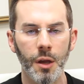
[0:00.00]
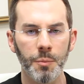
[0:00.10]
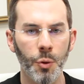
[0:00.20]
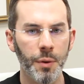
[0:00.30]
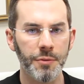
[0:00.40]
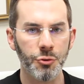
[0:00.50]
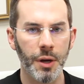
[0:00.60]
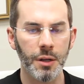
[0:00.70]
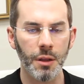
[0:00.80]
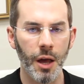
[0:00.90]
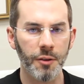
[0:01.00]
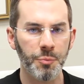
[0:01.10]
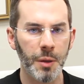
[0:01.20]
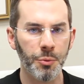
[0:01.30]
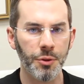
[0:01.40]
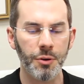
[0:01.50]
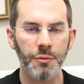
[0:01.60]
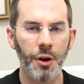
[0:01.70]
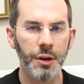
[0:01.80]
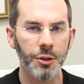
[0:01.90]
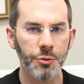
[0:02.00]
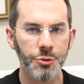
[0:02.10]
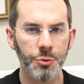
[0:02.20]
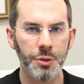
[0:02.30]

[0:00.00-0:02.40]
But we've trained a lot of people that are very new to